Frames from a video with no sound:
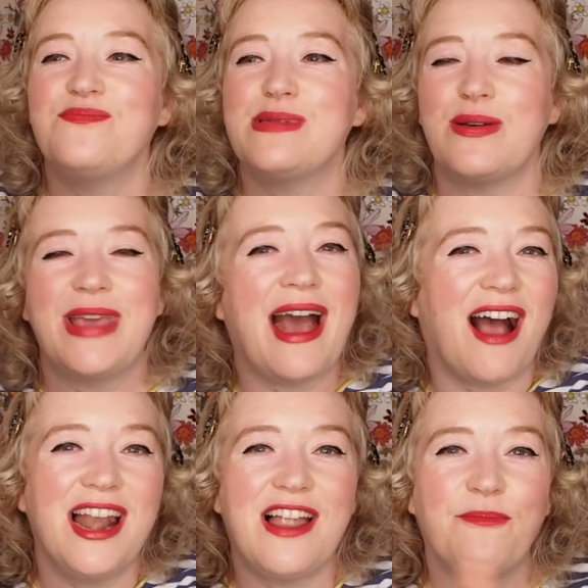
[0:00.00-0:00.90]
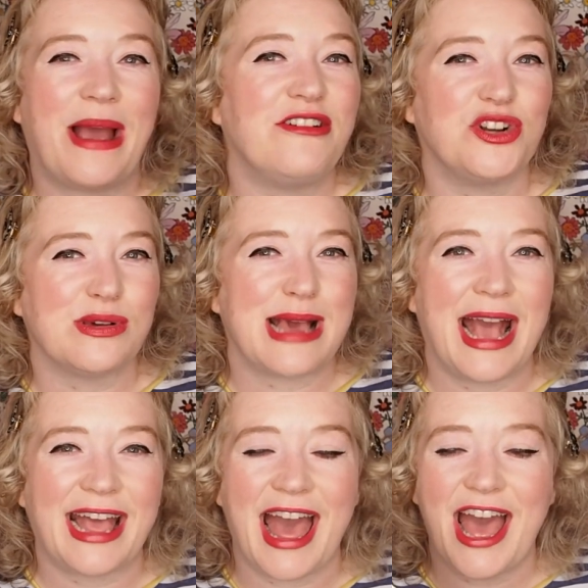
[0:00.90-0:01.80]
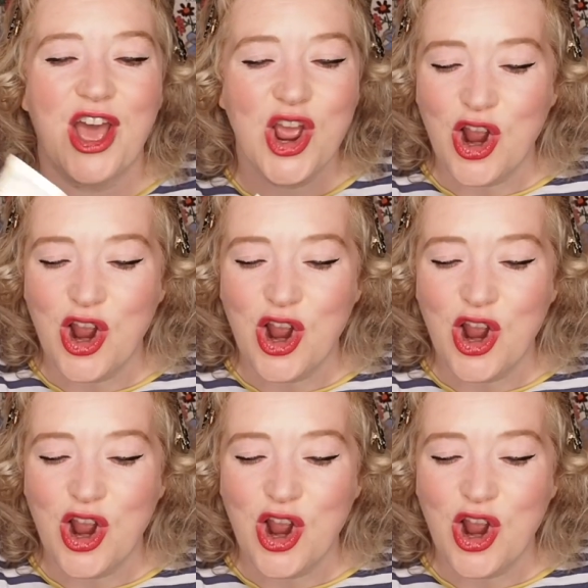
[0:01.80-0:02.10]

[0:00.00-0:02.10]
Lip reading: So yeah, I love Paradox hair care.